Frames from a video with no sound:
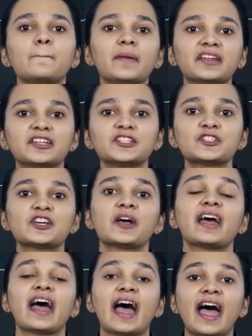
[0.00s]
punished
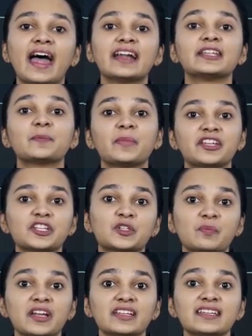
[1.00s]
and the
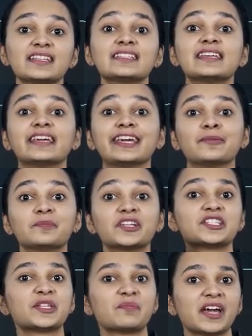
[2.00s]
punishment is
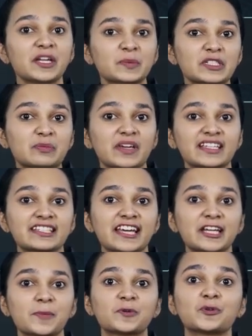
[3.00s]
imprisonment which may
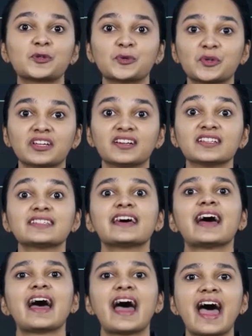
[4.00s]
extend up to 2 years
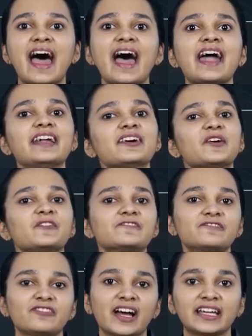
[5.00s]
and
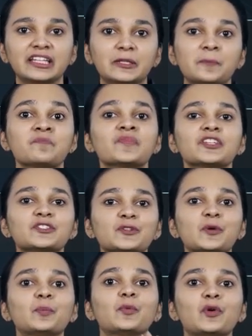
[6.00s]
fine.
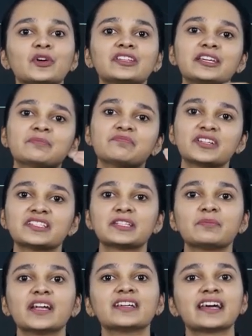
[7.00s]
So both
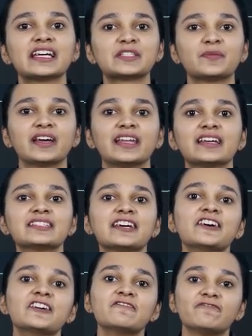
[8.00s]
imprisonment as well as
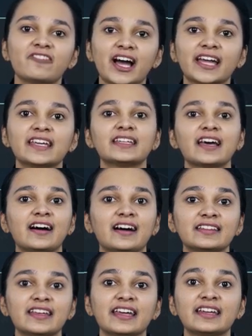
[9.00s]
fine
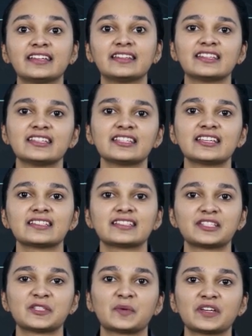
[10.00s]
are there in this
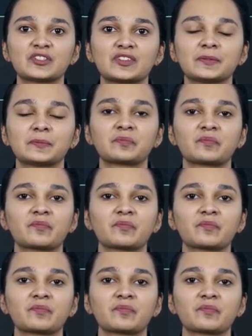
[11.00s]
situation.